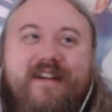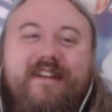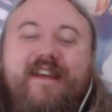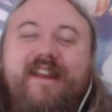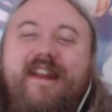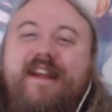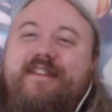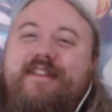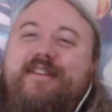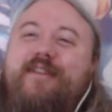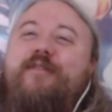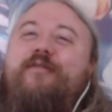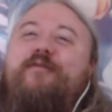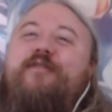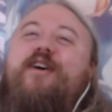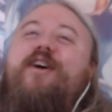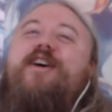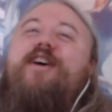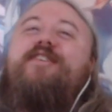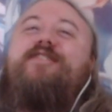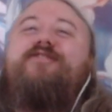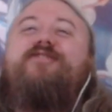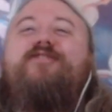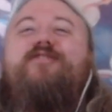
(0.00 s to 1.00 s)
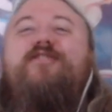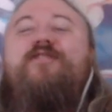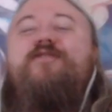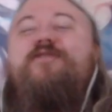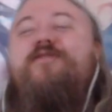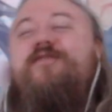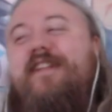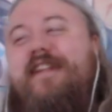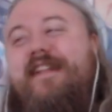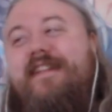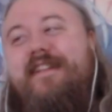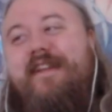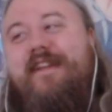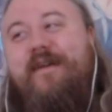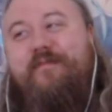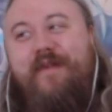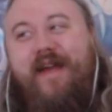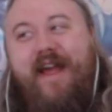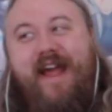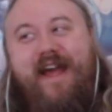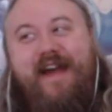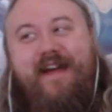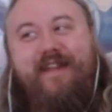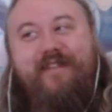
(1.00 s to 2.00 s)
they're like the worst school in
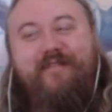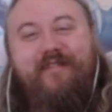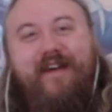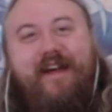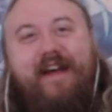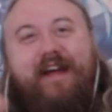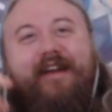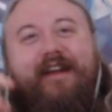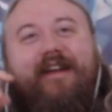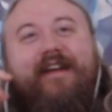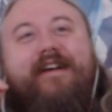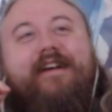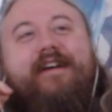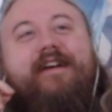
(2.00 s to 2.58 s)
pan, man.